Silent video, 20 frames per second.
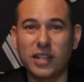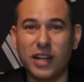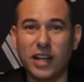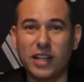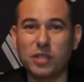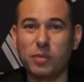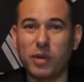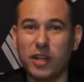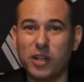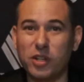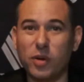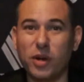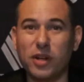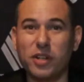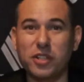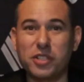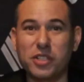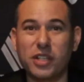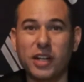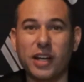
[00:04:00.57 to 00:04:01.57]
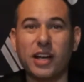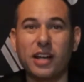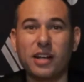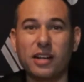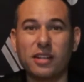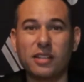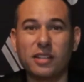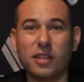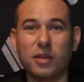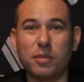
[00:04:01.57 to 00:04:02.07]
test, but I do
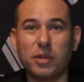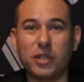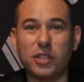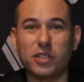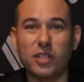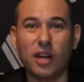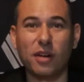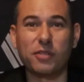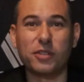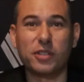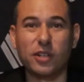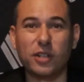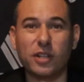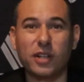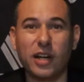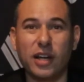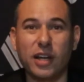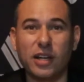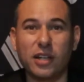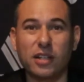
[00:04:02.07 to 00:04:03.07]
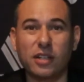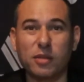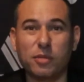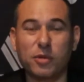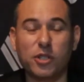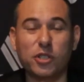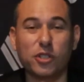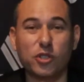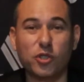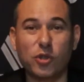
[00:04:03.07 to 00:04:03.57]
understand the police officer and
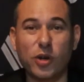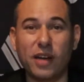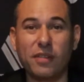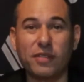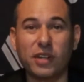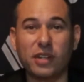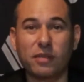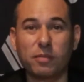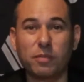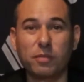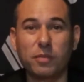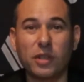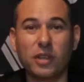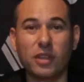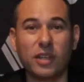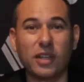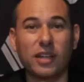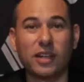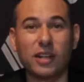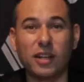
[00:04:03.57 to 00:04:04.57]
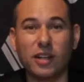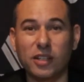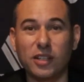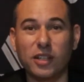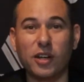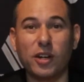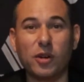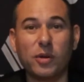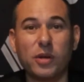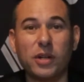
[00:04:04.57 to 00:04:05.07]
commercial driving thing,
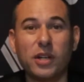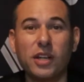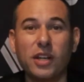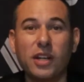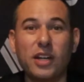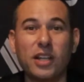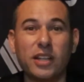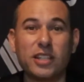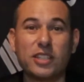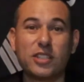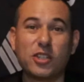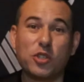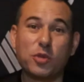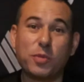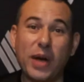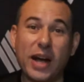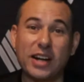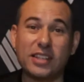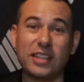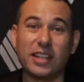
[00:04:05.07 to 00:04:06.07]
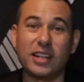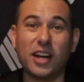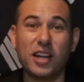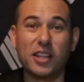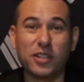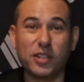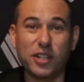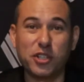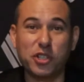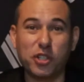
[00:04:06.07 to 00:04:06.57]
although this goes back to that
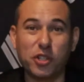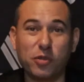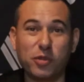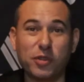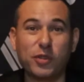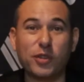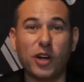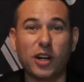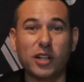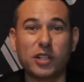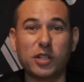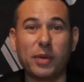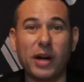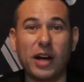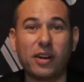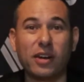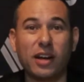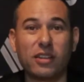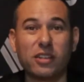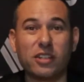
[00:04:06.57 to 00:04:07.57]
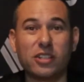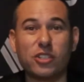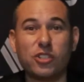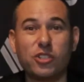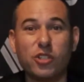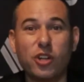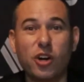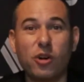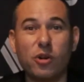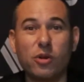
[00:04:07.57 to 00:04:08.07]
other issue we've talked about, how there's
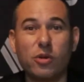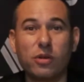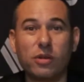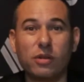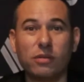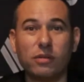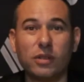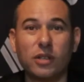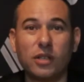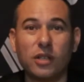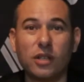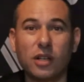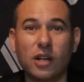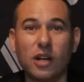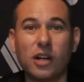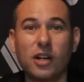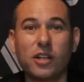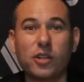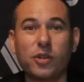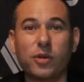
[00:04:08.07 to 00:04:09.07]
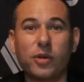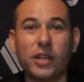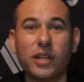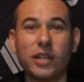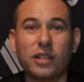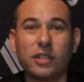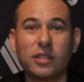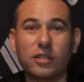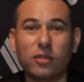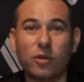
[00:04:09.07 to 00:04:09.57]
no
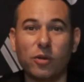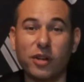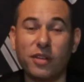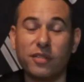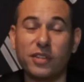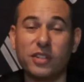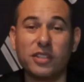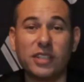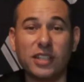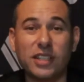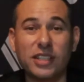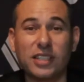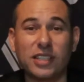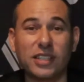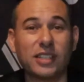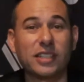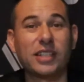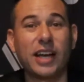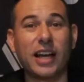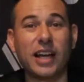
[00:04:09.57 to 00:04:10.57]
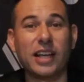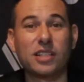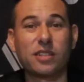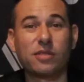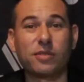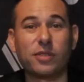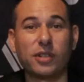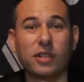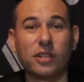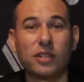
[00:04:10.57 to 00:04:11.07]
concrete or even decent test
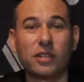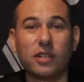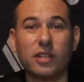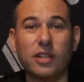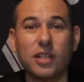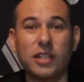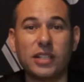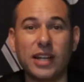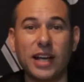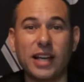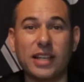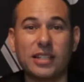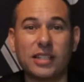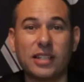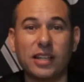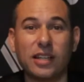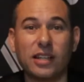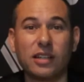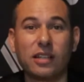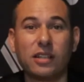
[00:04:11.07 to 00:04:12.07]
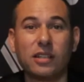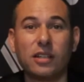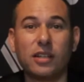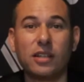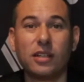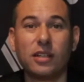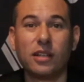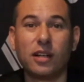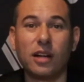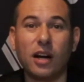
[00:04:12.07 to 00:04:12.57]
for testing
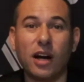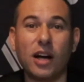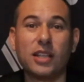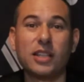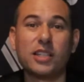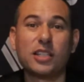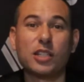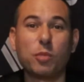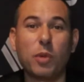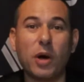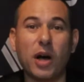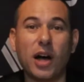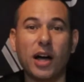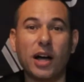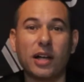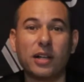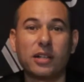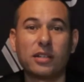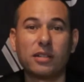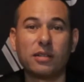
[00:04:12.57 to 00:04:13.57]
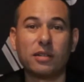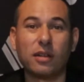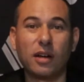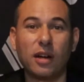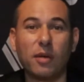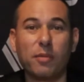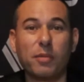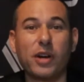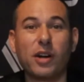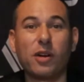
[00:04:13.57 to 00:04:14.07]
on-the-spot
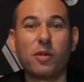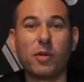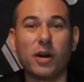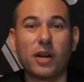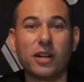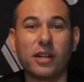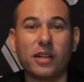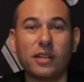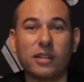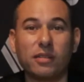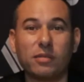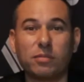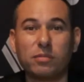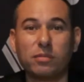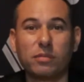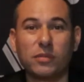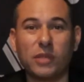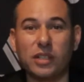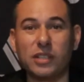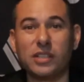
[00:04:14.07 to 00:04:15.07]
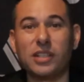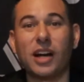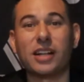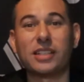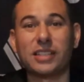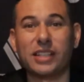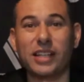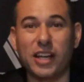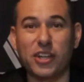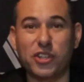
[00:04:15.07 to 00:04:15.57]
marijuana
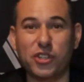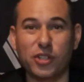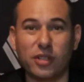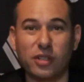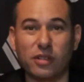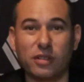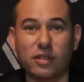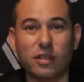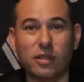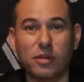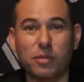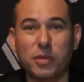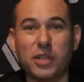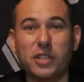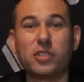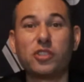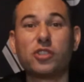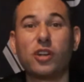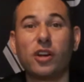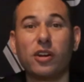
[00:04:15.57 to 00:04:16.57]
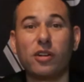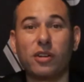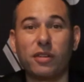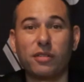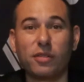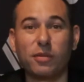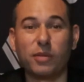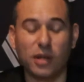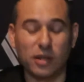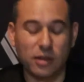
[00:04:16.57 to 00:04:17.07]
intoxication, or being stoned, if
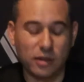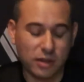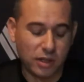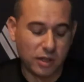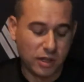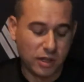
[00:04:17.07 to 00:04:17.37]
you will.